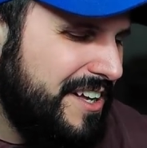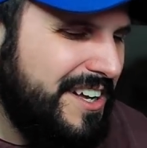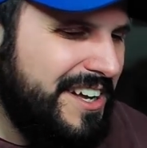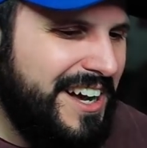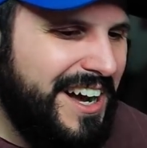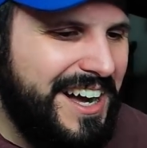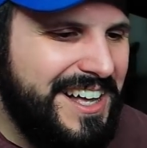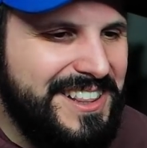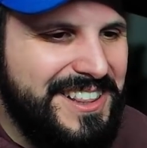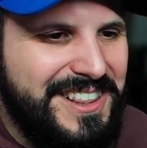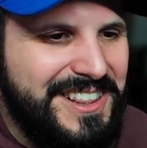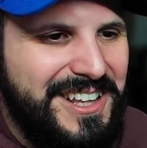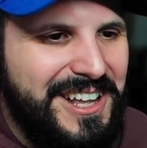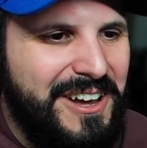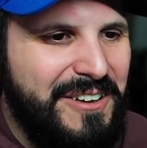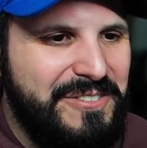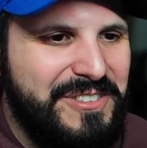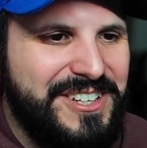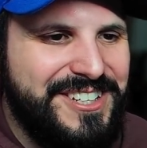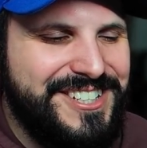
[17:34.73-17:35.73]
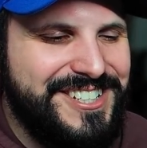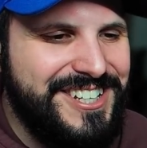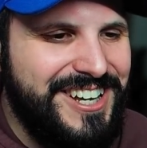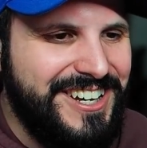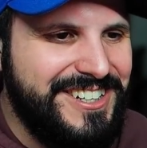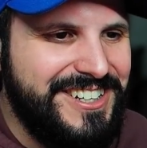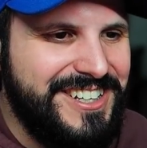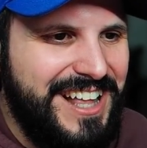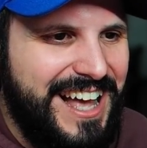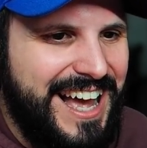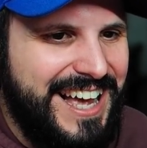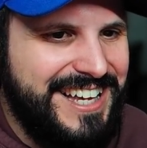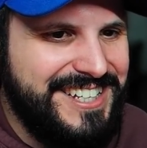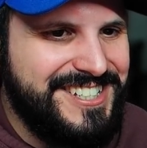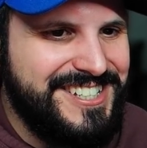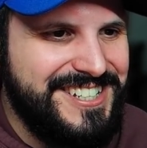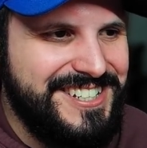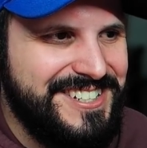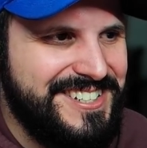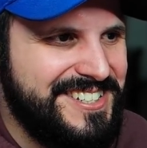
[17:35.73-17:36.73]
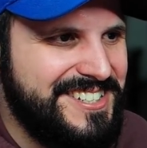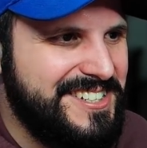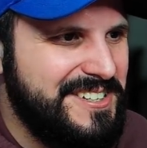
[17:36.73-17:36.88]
I love the sunglasses.